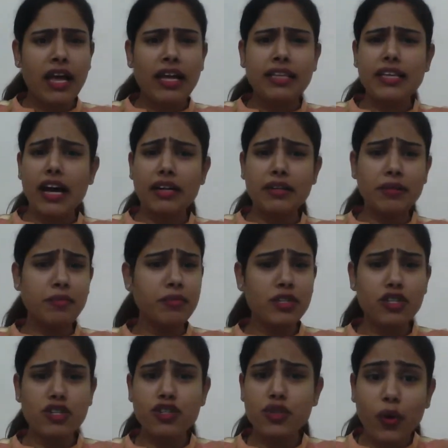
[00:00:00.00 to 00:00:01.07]
that
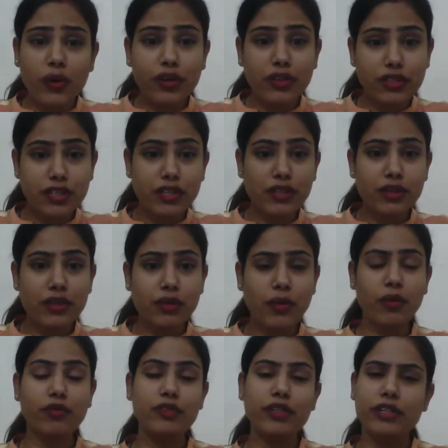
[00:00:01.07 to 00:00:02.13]
majority
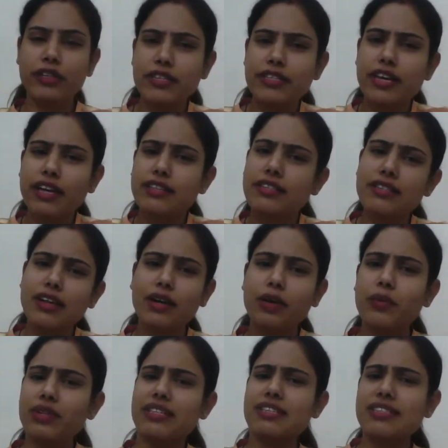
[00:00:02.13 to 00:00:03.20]
of learners get stuck
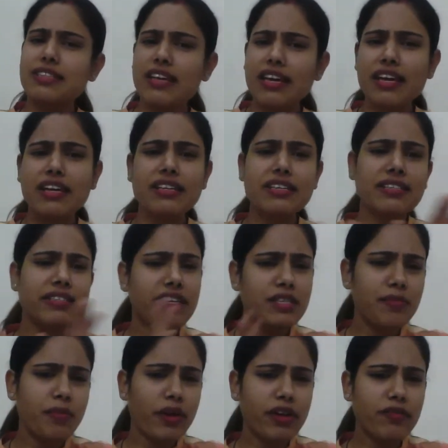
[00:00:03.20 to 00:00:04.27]
with
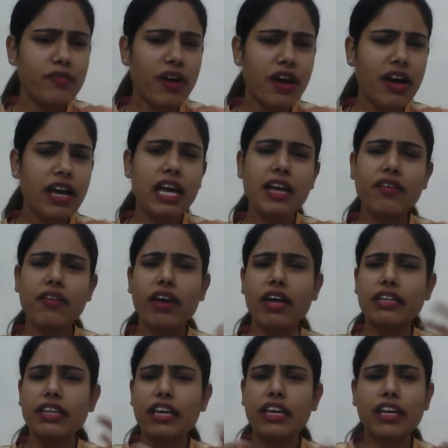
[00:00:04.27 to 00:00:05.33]
6.5,
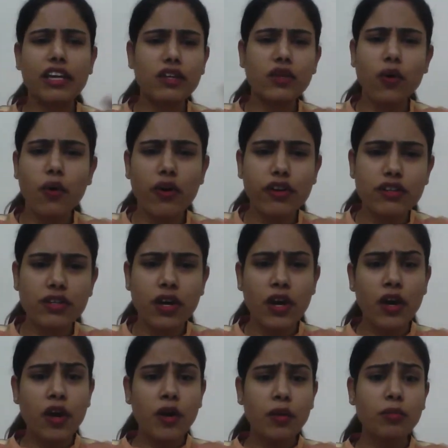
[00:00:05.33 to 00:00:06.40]
and they cannot
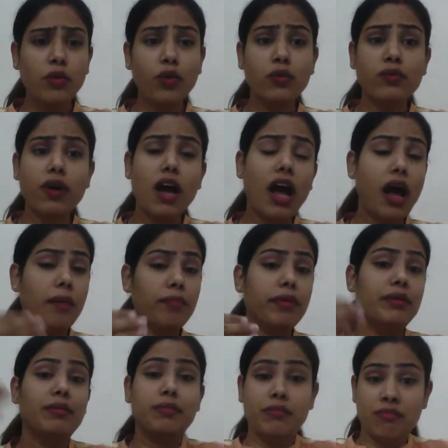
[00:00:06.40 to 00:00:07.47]
move up
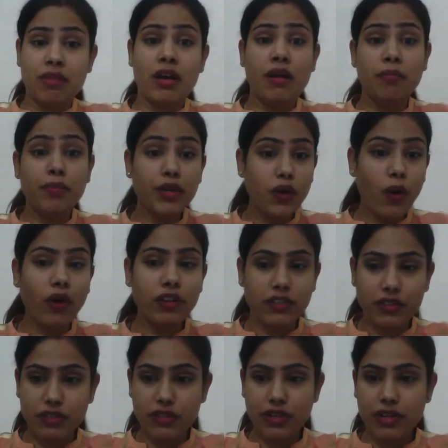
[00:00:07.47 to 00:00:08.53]
and
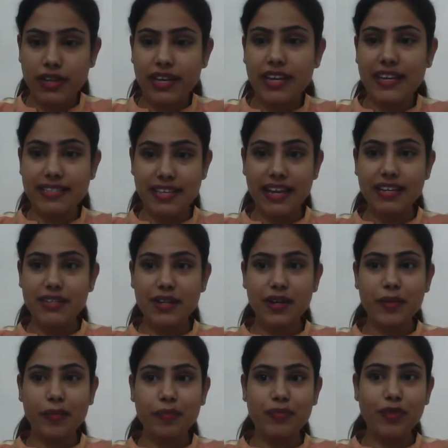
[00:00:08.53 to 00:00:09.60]
beyond. Is it?
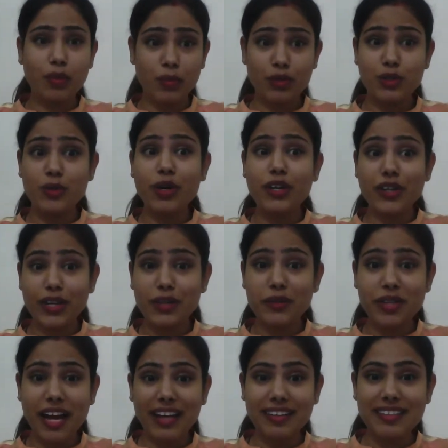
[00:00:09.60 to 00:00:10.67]
Would you agree to
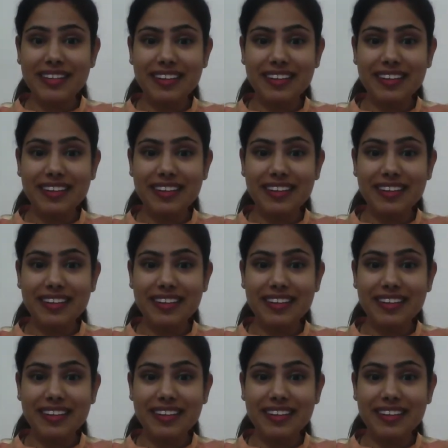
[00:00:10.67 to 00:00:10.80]
that?